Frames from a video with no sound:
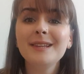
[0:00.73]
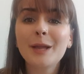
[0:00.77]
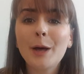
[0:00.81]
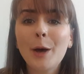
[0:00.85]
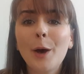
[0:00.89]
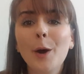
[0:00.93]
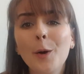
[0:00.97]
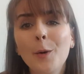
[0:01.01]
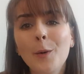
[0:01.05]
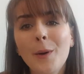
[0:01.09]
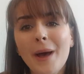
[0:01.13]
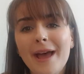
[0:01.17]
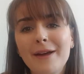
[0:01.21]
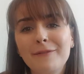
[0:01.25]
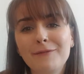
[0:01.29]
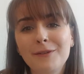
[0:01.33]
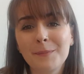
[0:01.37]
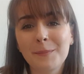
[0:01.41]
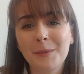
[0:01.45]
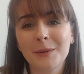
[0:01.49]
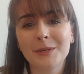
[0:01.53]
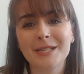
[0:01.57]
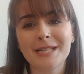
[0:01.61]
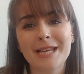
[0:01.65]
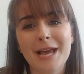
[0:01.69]
Hello
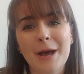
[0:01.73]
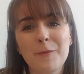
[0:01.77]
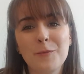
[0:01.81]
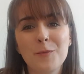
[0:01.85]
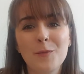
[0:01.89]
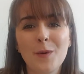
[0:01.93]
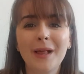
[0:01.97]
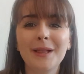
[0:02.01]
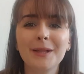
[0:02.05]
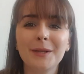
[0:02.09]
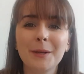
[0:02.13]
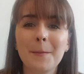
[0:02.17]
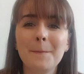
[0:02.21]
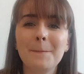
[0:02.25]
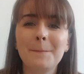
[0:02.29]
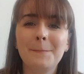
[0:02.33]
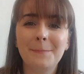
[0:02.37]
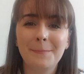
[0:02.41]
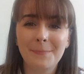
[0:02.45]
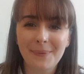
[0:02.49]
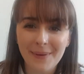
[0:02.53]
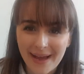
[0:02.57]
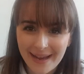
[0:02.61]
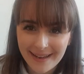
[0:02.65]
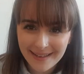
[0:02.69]
everybody and welcome
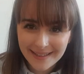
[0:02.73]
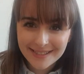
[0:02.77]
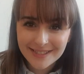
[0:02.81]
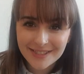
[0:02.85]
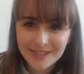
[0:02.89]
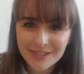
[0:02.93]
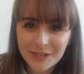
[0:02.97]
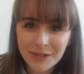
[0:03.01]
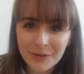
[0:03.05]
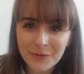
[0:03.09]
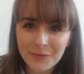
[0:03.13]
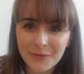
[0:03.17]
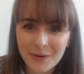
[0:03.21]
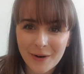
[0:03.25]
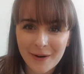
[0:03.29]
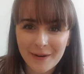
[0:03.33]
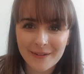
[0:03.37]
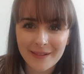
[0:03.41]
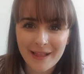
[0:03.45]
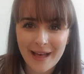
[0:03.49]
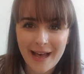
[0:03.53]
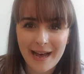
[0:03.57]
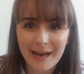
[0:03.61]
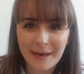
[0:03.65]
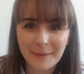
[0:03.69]
back to the
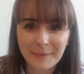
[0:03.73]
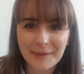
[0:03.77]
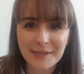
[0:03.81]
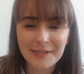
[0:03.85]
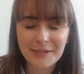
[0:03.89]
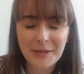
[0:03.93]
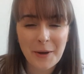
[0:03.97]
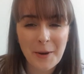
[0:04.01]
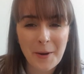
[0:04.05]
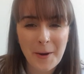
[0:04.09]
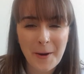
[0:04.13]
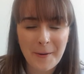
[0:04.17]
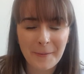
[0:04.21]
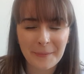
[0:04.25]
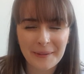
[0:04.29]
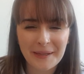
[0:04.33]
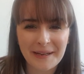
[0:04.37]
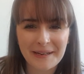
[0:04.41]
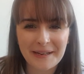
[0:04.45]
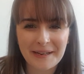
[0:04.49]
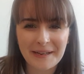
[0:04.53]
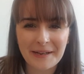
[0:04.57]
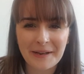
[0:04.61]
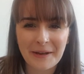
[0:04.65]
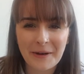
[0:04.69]
Royal Armouries Home
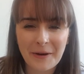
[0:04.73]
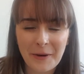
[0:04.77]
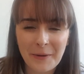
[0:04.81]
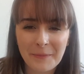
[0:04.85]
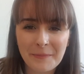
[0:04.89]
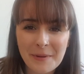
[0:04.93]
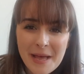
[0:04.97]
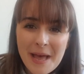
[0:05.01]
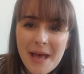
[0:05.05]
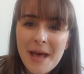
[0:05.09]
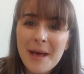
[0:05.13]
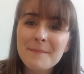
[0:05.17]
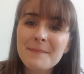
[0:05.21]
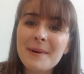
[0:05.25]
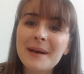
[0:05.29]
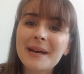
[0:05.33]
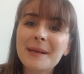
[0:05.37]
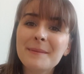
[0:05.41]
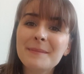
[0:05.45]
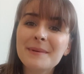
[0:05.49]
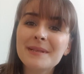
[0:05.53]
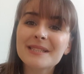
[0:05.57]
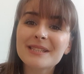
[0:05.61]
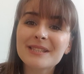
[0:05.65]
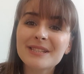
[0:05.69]
Learning Hub. My
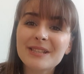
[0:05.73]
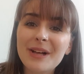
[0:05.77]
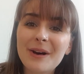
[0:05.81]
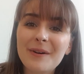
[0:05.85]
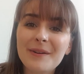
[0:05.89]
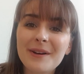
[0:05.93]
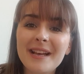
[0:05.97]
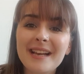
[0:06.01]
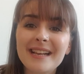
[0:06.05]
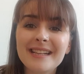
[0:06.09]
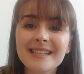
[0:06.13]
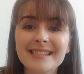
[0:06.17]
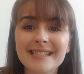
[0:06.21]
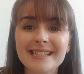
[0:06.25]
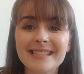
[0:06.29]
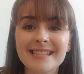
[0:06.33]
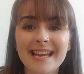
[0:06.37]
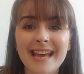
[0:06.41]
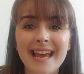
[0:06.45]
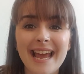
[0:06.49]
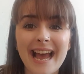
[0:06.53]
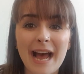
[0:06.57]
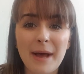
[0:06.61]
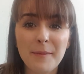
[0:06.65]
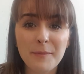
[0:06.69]
name is Chloe and
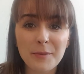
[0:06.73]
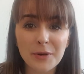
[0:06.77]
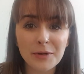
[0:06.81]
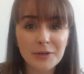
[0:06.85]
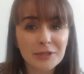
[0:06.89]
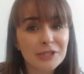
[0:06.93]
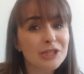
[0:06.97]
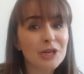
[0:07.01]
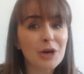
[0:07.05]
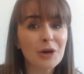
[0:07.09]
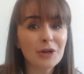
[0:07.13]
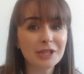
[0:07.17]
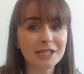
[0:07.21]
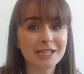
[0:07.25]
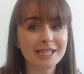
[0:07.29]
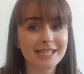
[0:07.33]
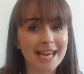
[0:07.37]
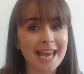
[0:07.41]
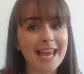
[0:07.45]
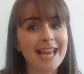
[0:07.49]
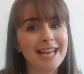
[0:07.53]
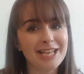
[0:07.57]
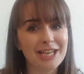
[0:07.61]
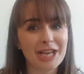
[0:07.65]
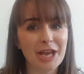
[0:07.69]
today I'm going to
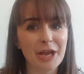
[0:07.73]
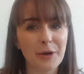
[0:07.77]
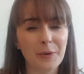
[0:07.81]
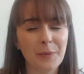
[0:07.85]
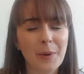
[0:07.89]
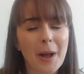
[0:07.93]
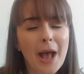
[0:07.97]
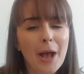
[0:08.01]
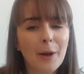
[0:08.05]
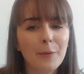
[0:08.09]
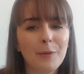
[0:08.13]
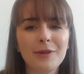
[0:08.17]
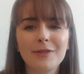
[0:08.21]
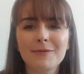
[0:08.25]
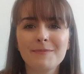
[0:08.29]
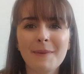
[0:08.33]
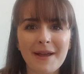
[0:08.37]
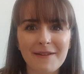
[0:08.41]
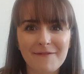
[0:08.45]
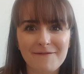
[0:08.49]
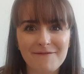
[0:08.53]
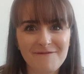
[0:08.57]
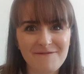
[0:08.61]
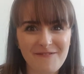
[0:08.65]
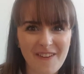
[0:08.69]
continue with
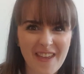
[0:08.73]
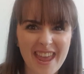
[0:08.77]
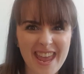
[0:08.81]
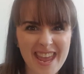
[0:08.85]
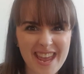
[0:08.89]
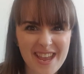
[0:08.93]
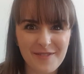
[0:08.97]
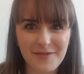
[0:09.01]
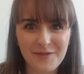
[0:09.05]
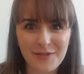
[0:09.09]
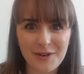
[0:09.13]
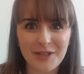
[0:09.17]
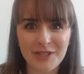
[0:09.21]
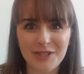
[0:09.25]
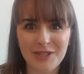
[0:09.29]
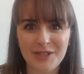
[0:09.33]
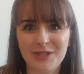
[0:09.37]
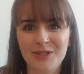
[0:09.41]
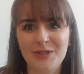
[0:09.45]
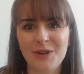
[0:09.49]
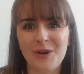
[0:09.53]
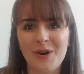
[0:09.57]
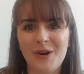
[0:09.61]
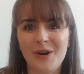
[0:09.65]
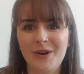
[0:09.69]
my favourite
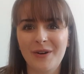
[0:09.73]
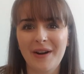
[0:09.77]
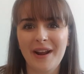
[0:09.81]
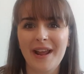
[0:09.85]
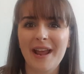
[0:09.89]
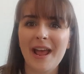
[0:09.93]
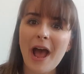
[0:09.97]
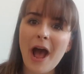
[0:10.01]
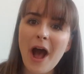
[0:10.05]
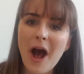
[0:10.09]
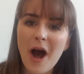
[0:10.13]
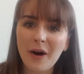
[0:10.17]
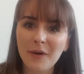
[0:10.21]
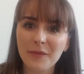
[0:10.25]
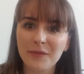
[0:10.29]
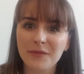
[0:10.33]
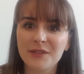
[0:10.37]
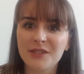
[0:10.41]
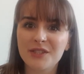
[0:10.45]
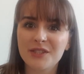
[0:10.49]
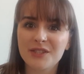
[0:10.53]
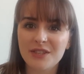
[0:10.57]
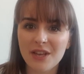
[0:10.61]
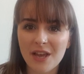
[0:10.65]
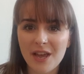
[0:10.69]
story of
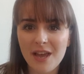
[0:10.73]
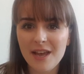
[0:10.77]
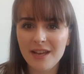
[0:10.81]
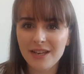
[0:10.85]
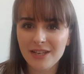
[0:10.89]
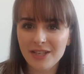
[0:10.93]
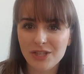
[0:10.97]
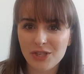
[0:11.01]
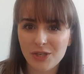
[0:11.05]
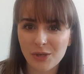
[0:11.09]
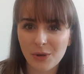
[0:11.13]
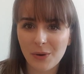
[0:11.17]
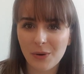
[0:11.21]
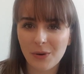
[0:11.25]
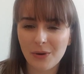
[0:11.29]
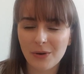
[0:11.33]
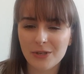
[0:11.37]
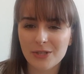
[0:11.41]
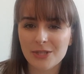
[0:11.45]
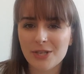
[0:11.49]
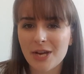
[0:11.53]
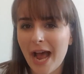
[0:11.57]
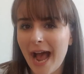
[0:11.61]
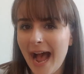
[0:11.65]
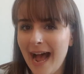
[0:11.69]
Sir
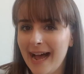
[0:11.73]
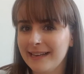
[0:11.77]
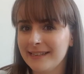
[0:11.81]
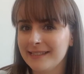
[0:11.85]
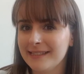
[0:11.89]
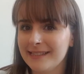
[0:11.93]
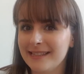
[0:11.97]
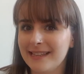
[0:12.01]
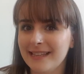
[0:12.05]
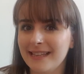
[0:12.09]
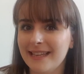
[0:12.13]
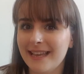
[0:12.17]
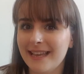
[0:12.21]
George and the